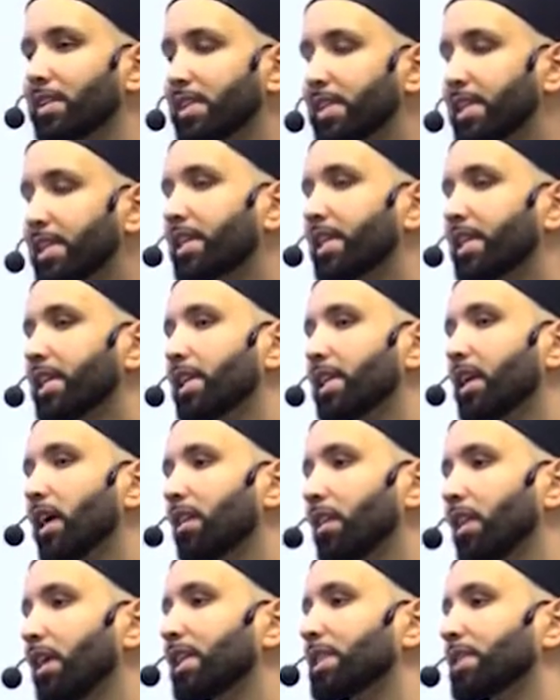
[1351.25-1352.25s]
seeking
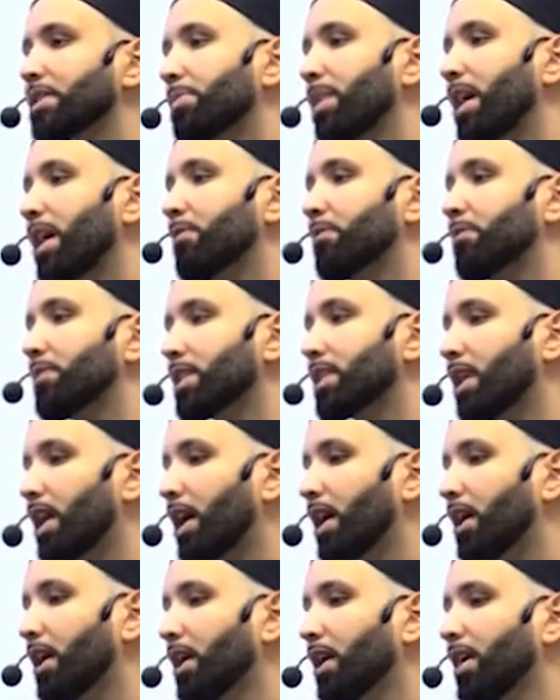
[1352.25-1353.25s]
Allah subhanahu wa
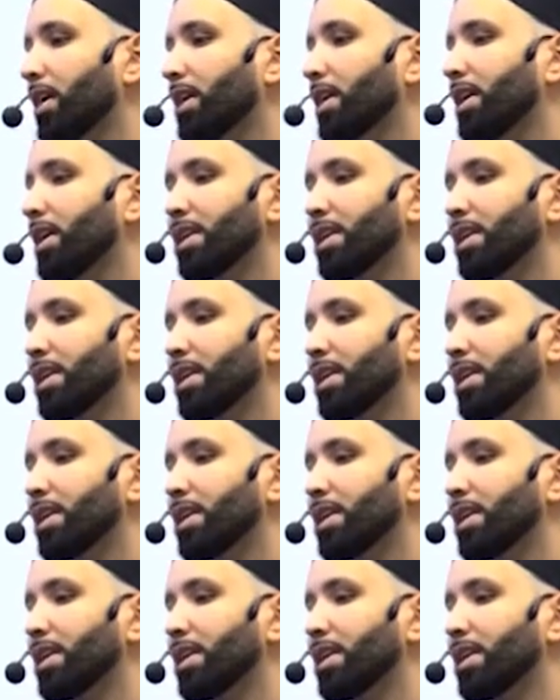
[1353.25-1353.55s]
ta'ala